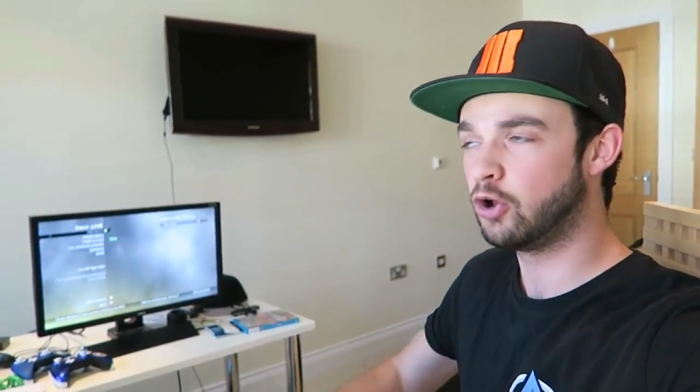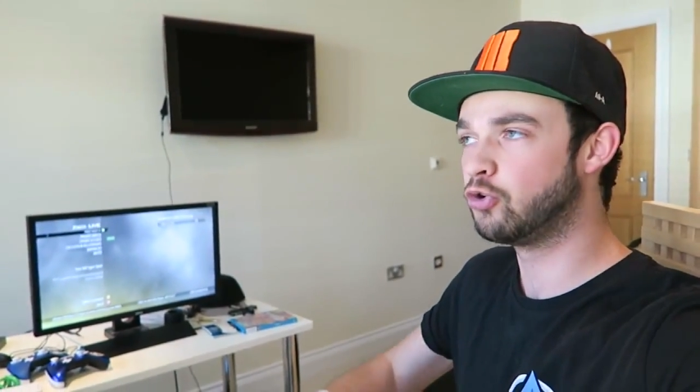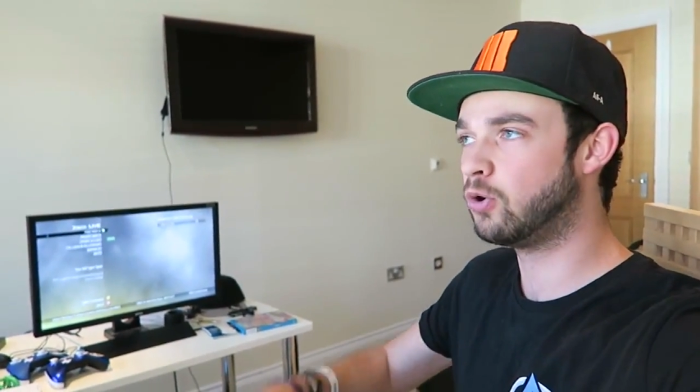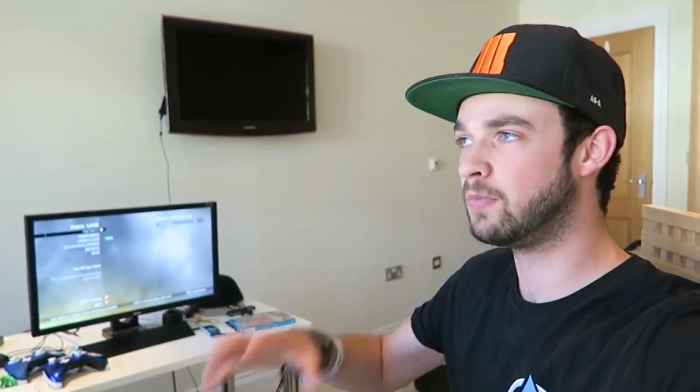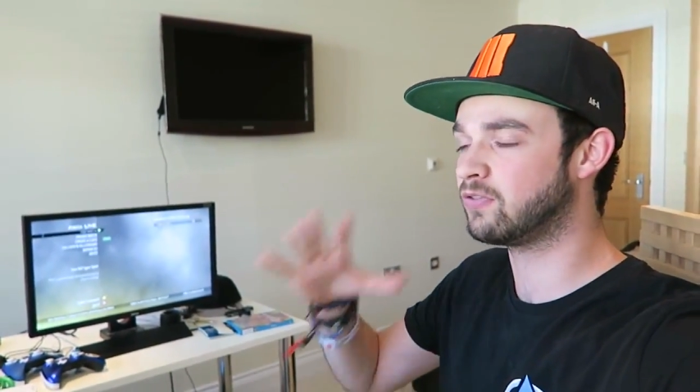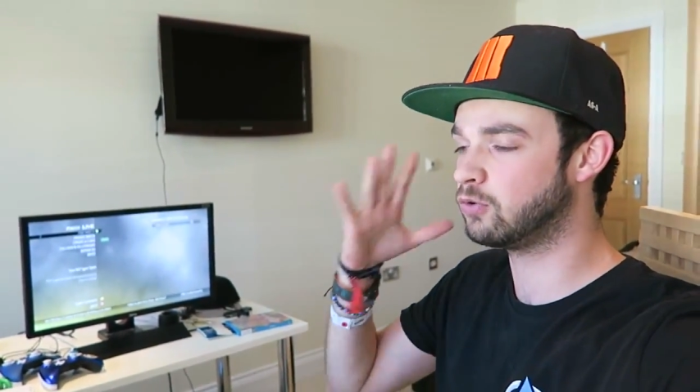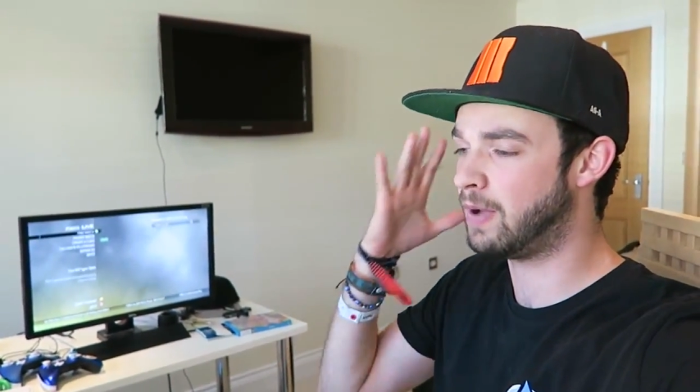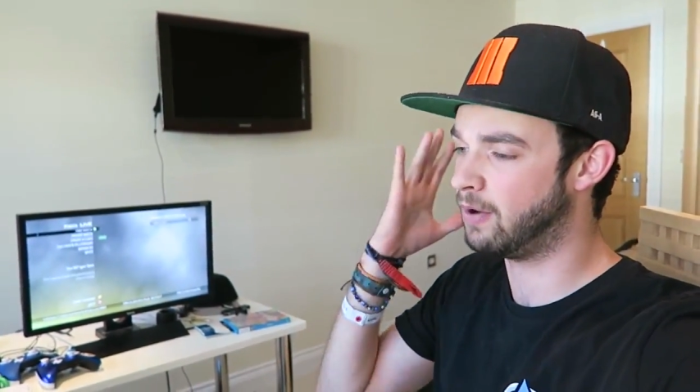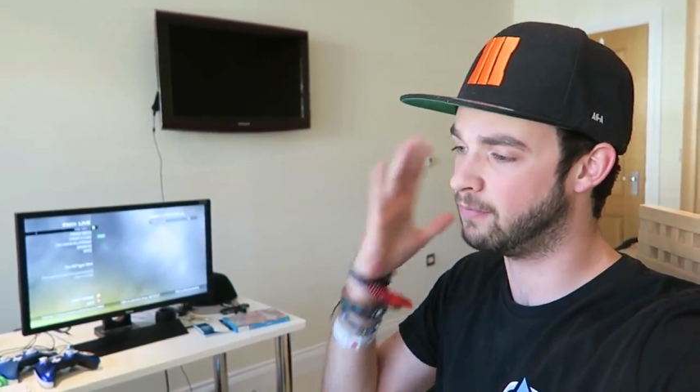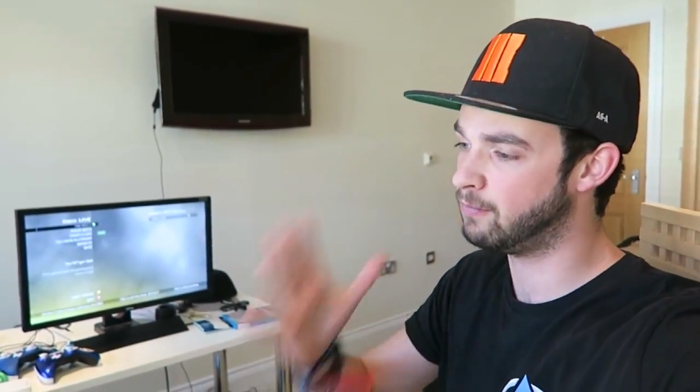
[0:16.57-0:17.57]
Normally it's all
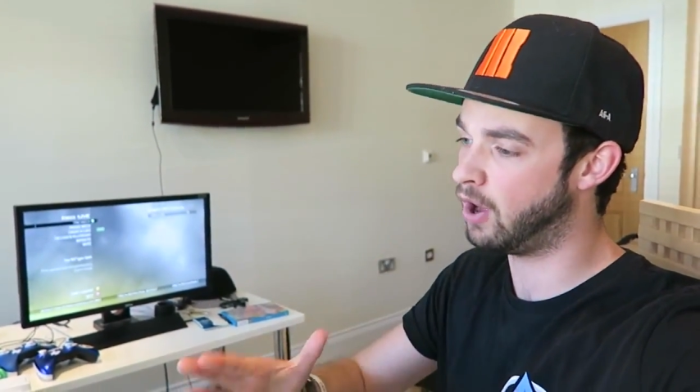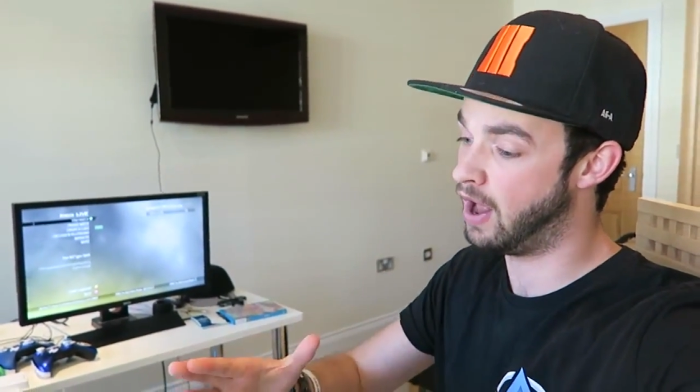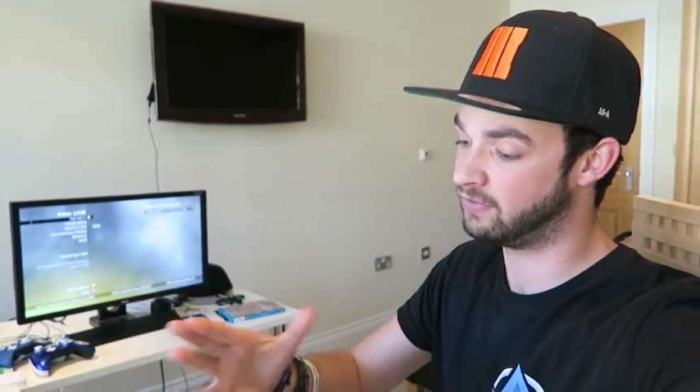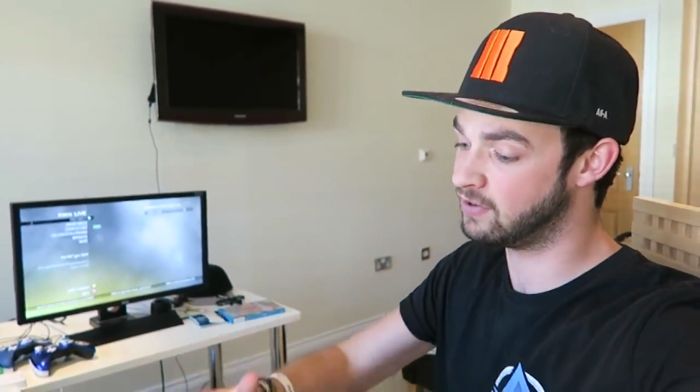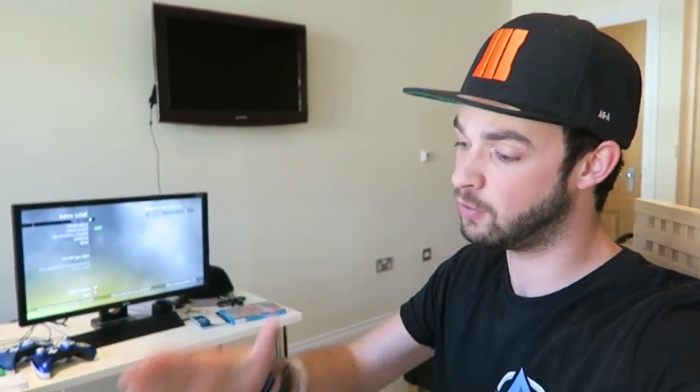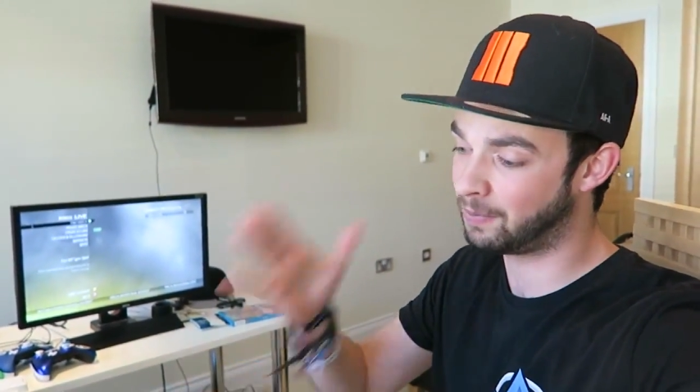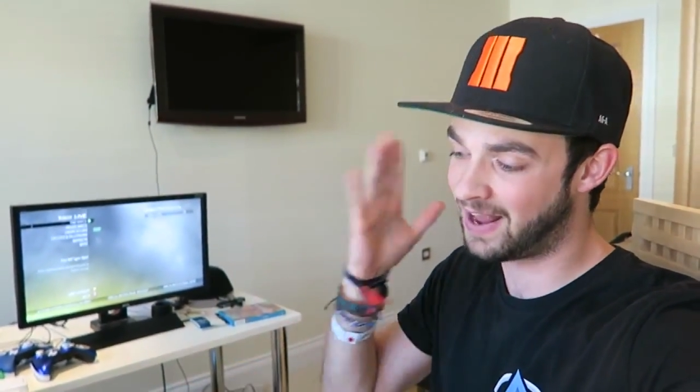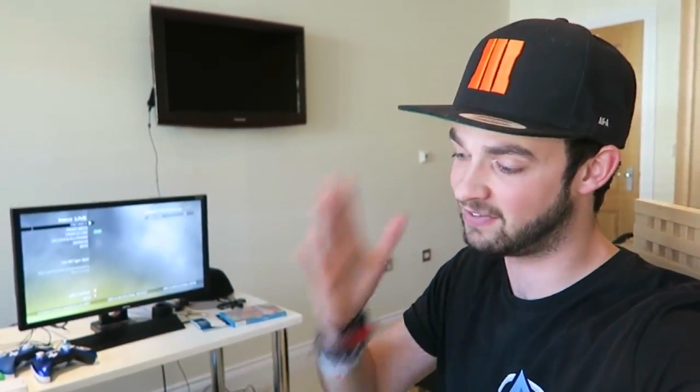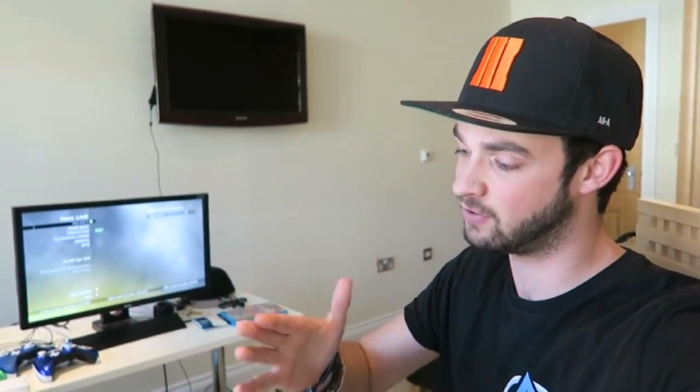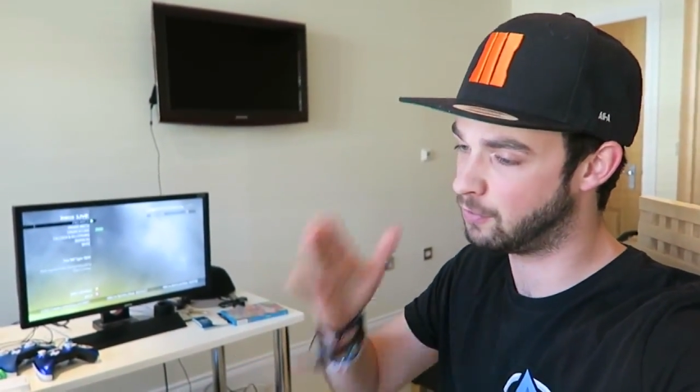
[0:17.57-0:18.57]
about single
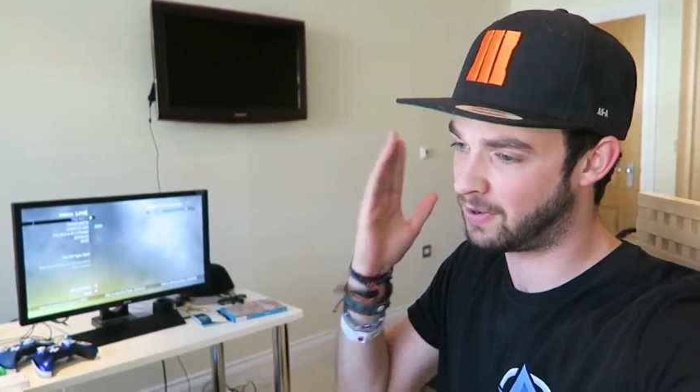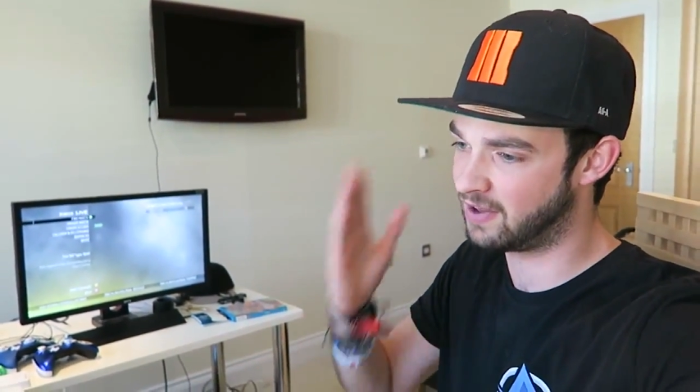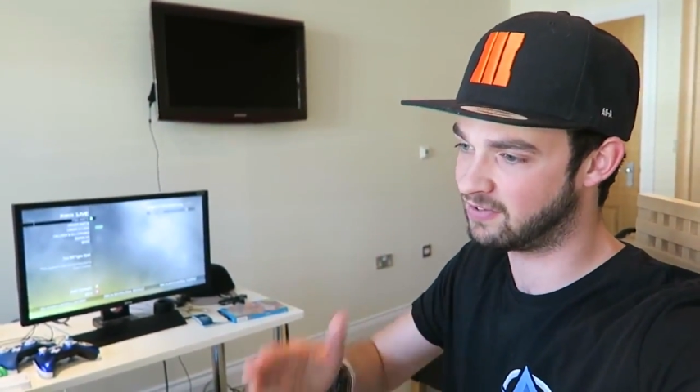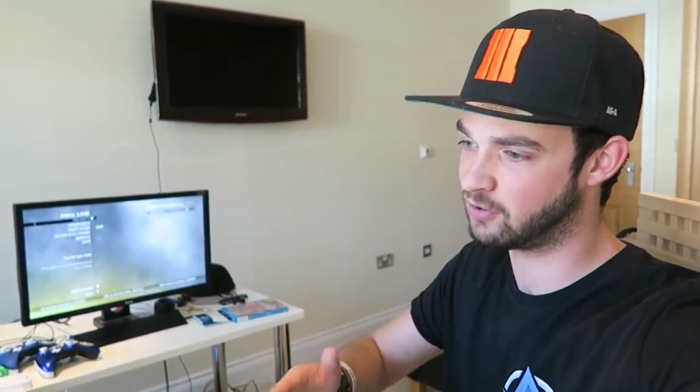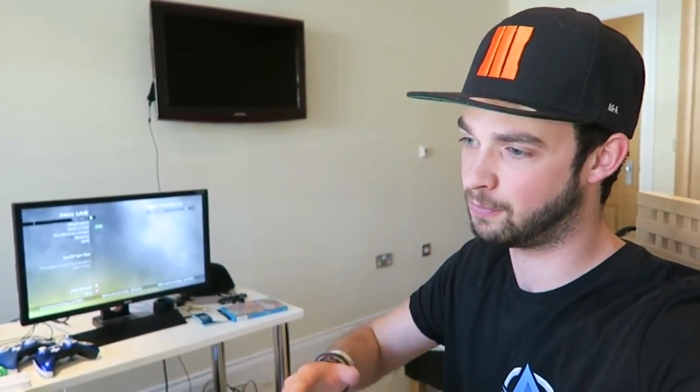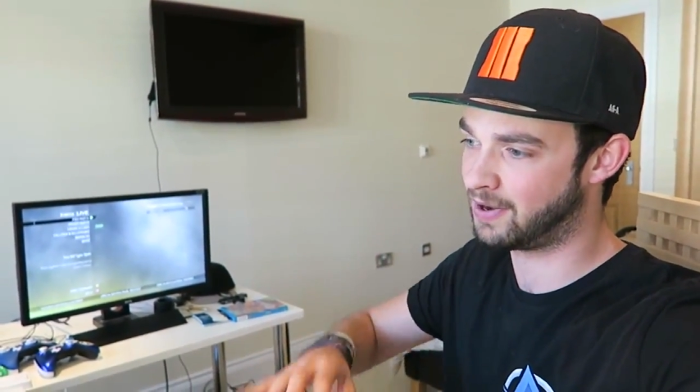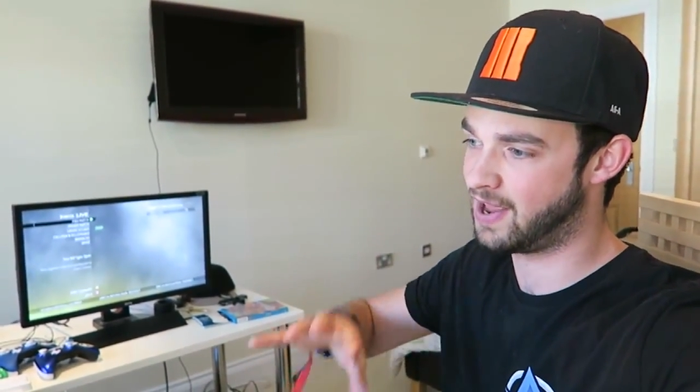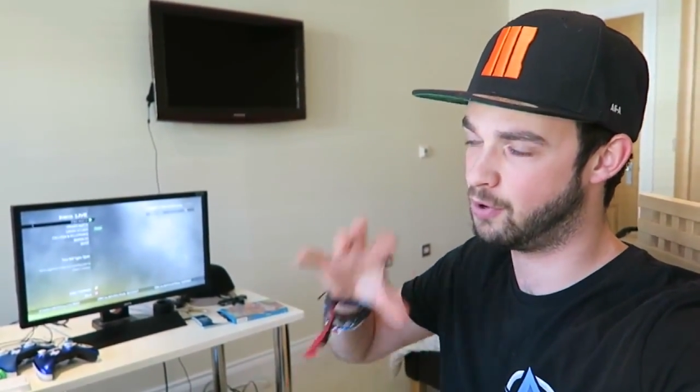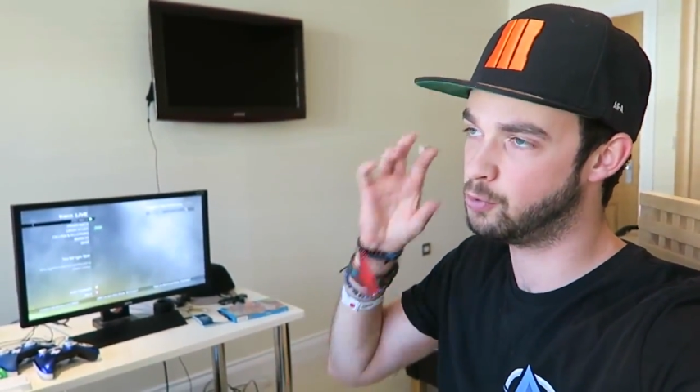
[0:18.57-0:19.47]
player,